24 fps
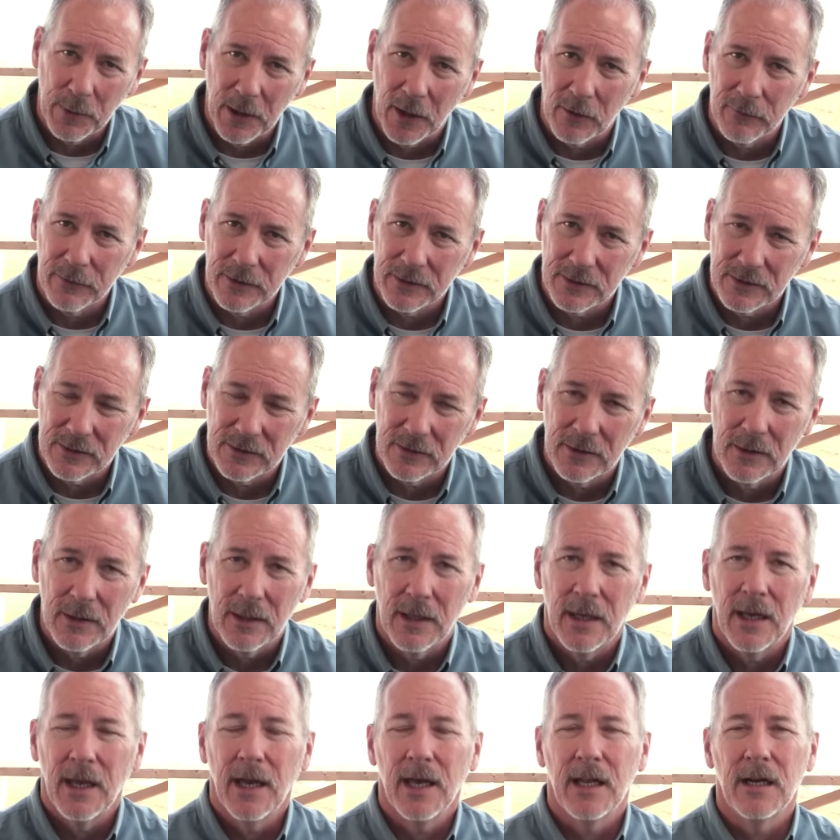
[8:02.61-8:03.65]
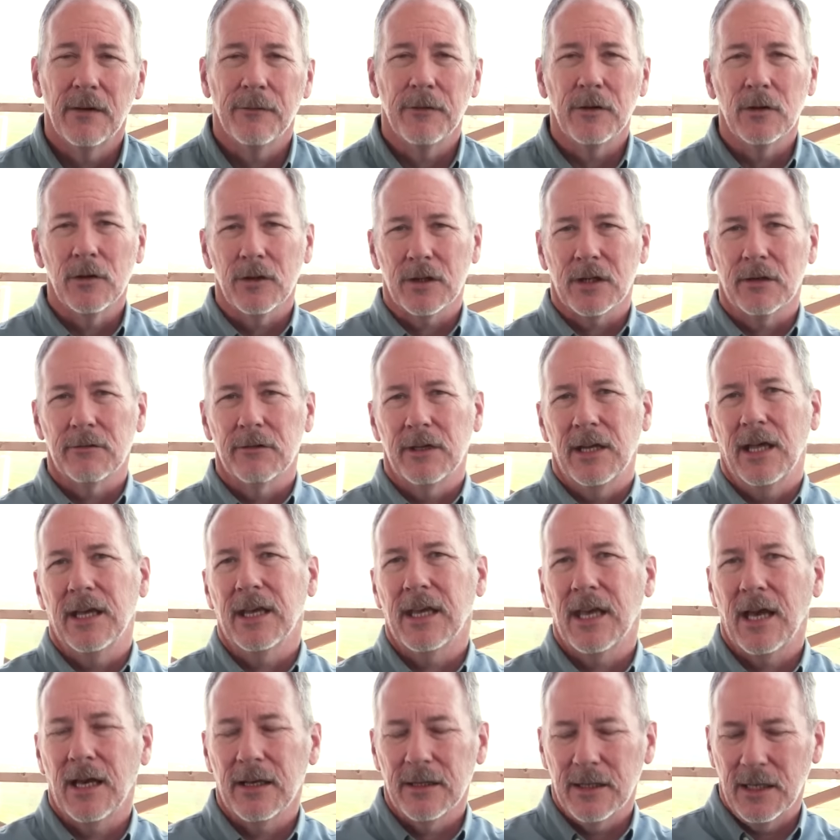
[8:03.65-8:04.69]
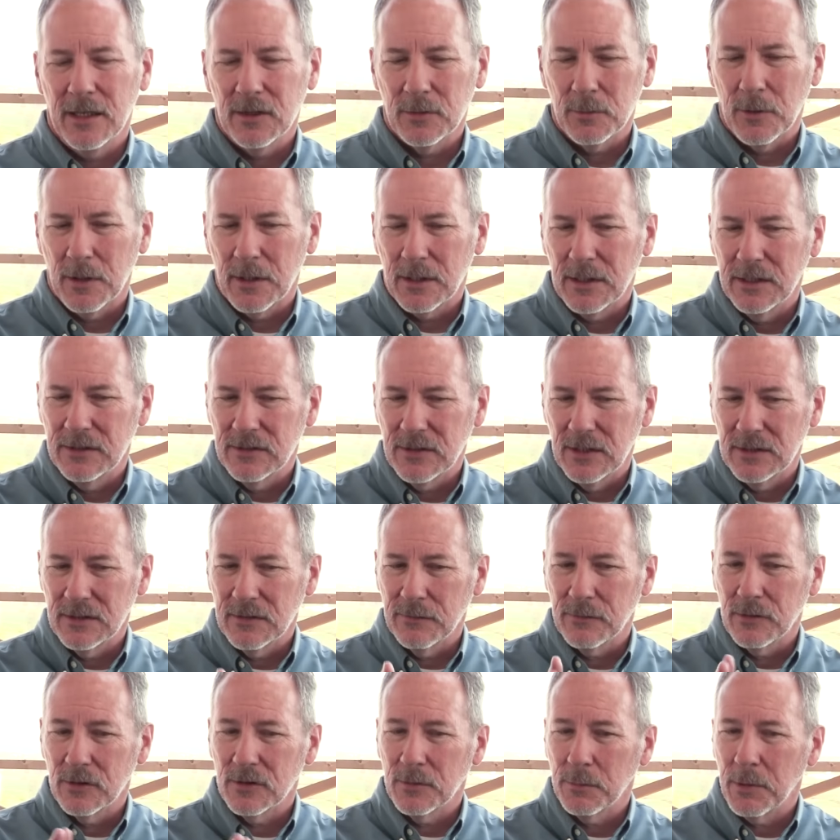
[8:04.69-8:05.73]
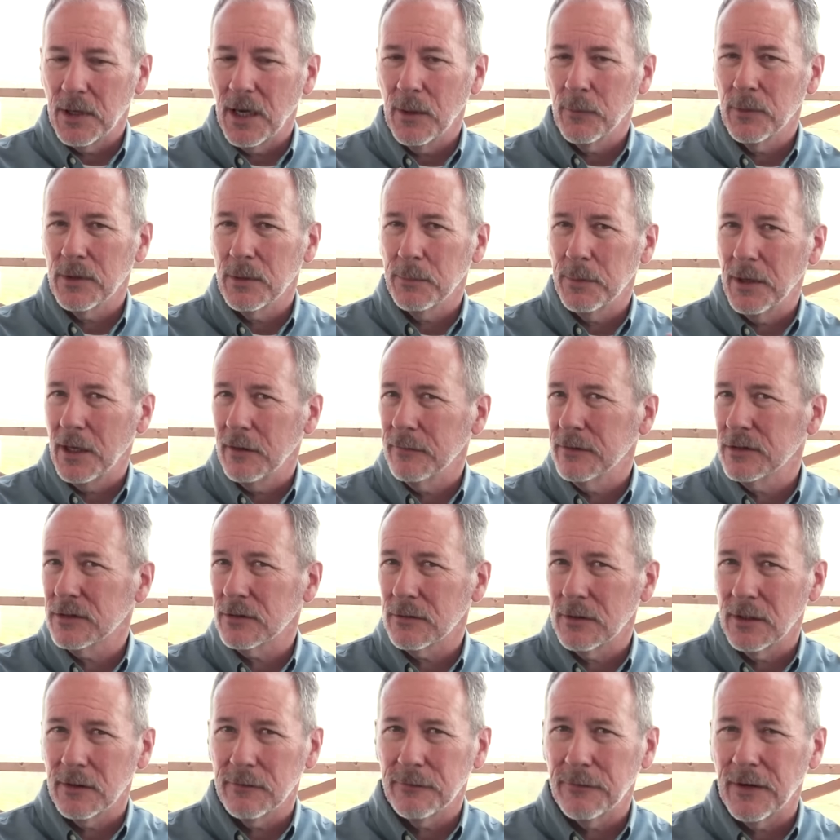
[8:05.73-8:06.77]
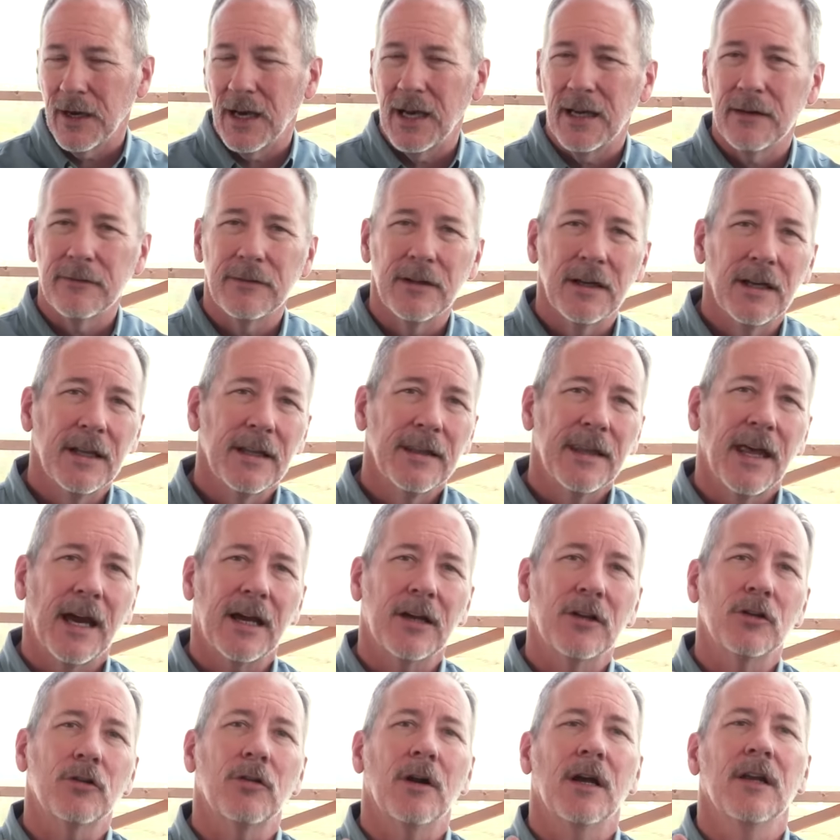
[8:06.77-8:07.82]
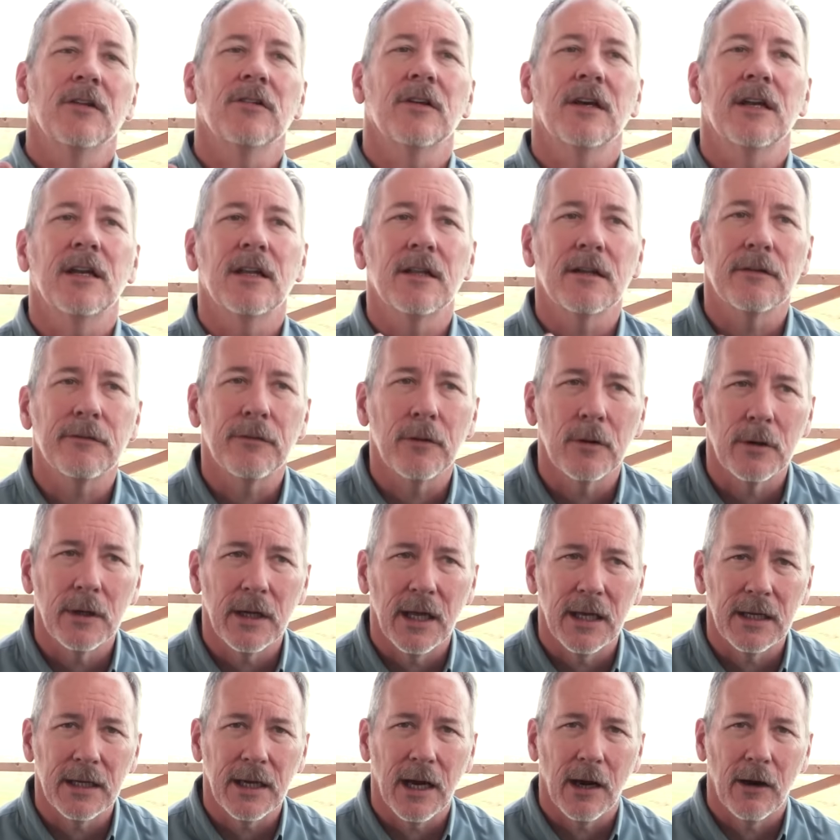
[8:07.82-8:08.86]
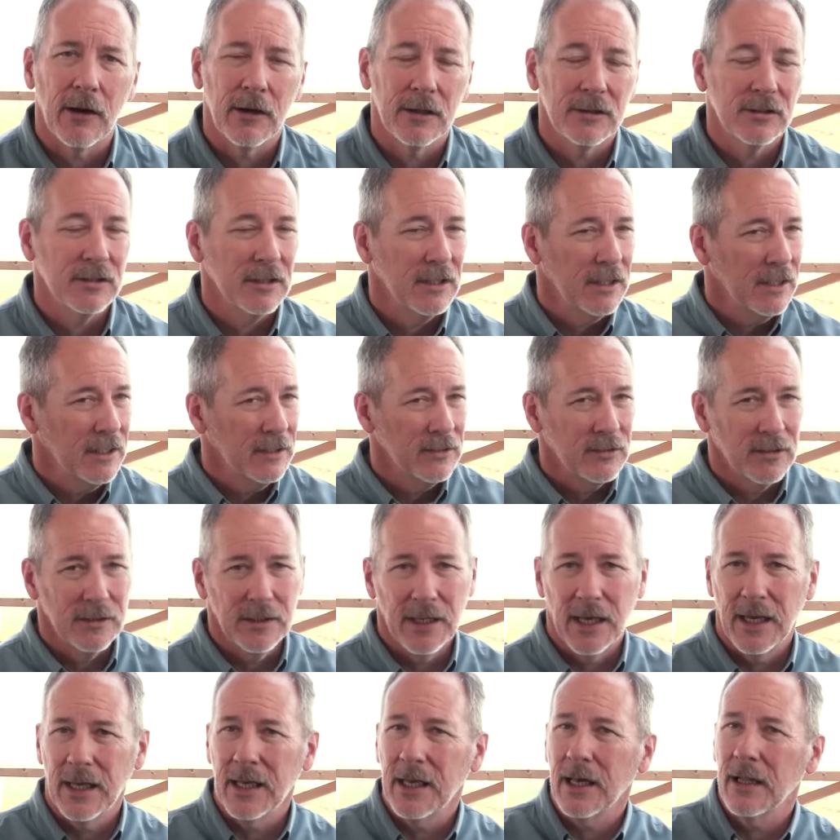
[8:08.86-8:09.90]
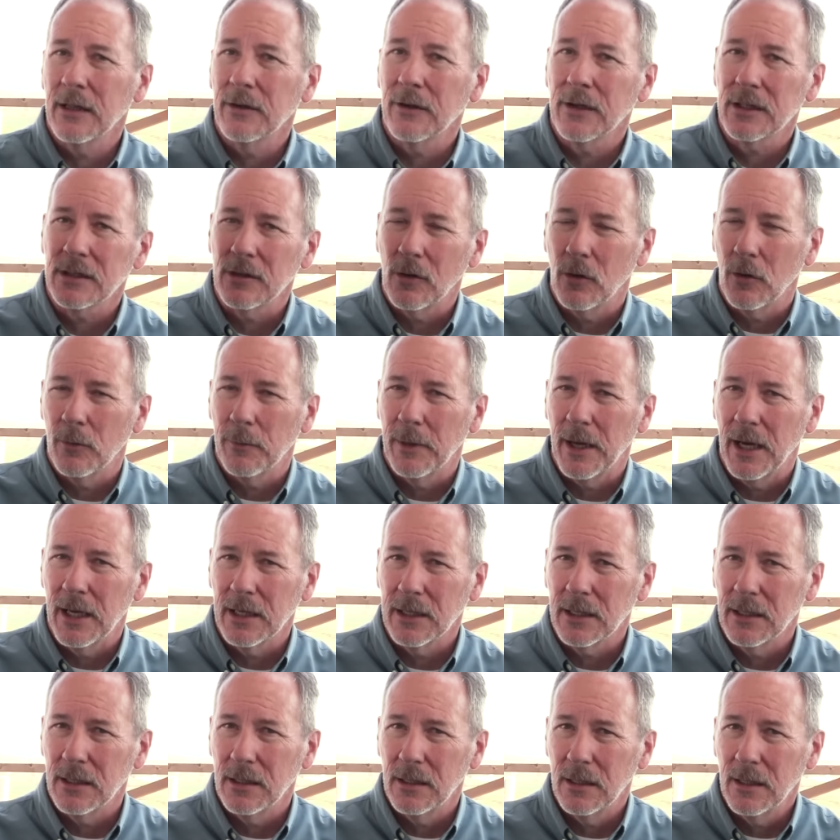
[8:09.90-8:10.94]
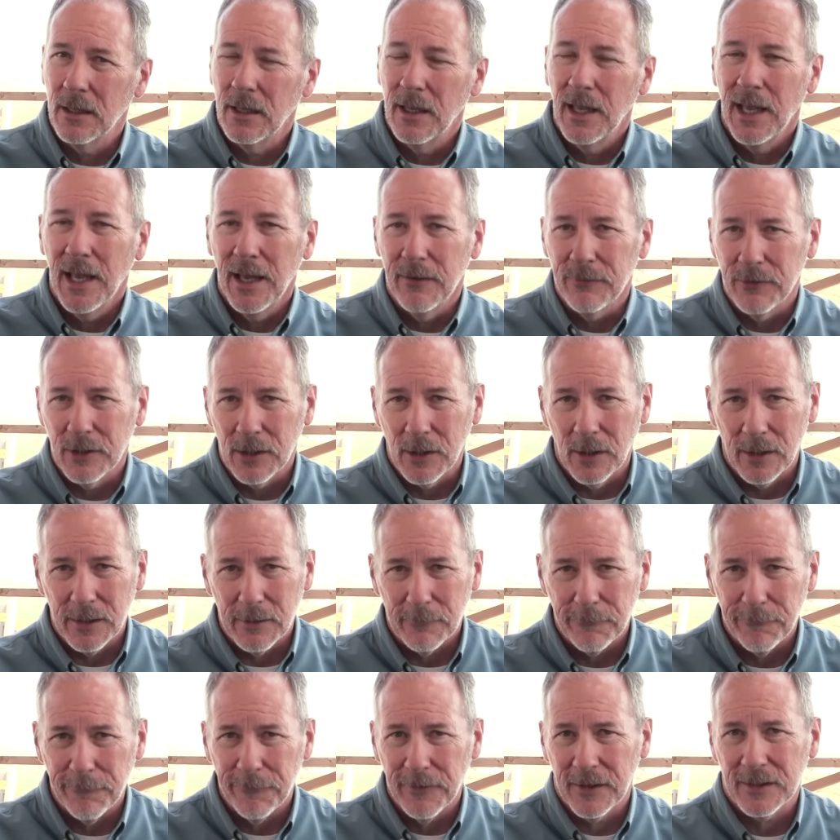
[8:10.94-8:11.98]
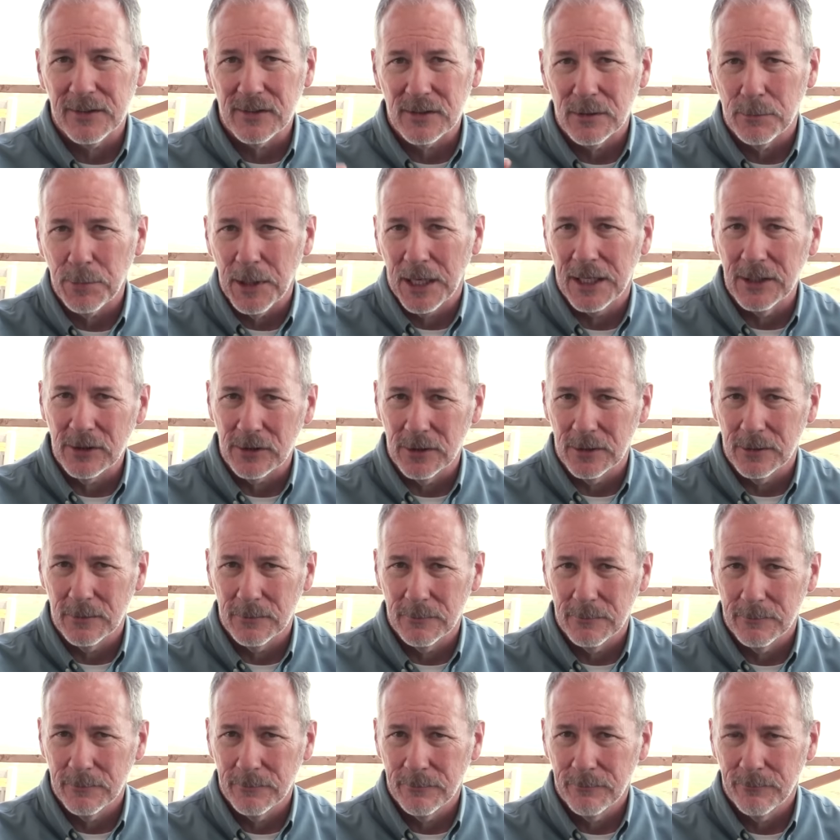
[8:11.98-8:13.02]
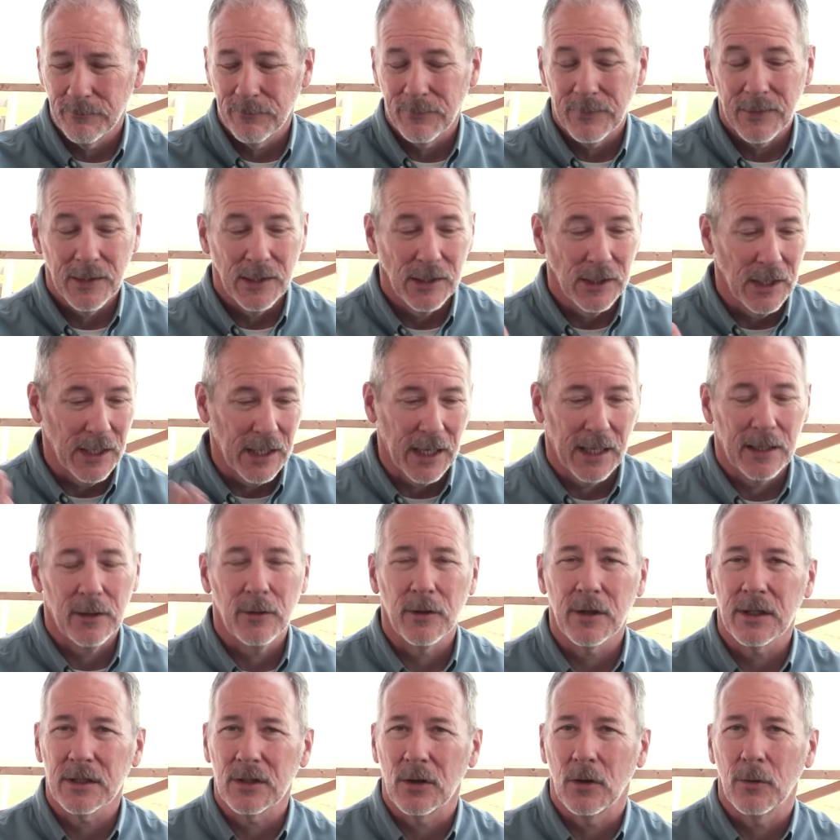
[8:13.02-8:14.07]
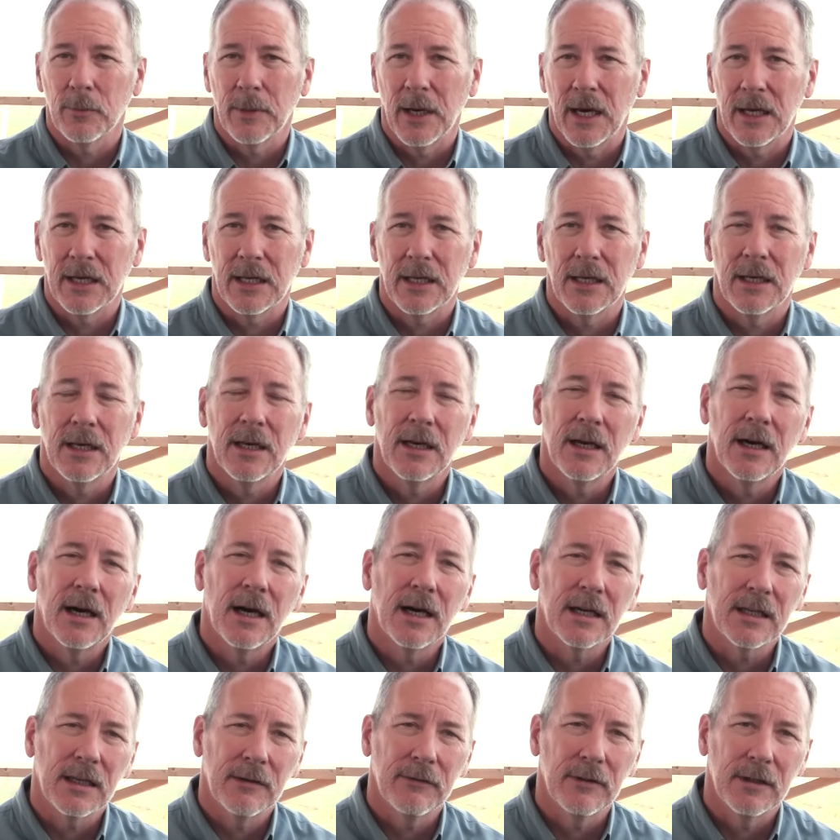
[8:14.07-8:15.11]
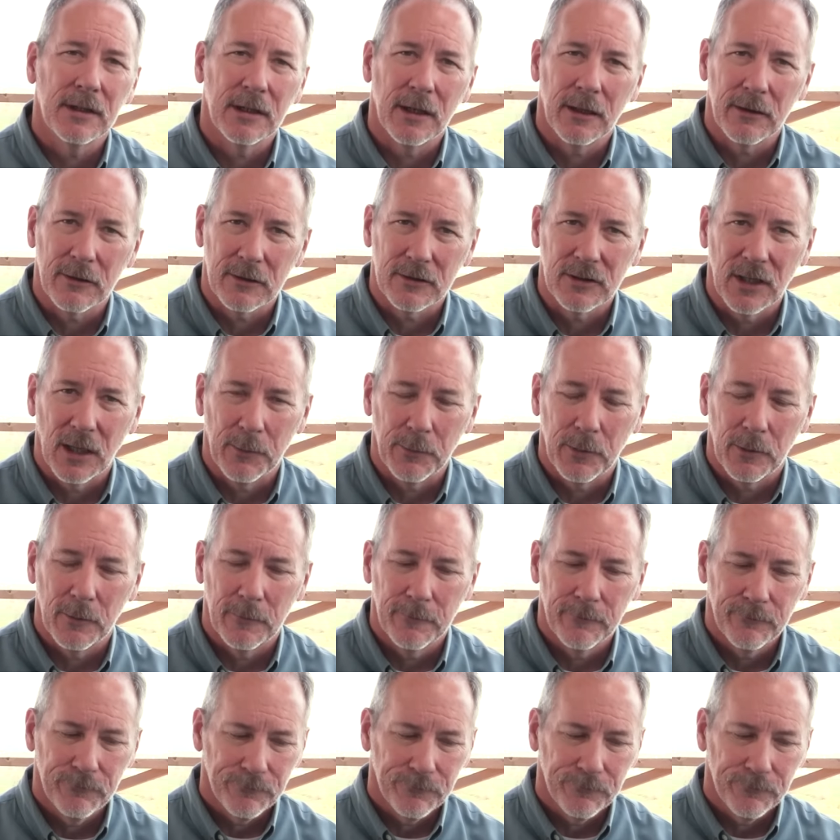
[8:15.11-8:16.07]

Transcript: pelvis. And if you look at Rene Callier's work, he says if there's a problem with the pelvis or L5, that could translate into forward head carriage. So now you got to look at the whole body. If you're going to fix the patient, you got to look at the whole body. I'll give you another example.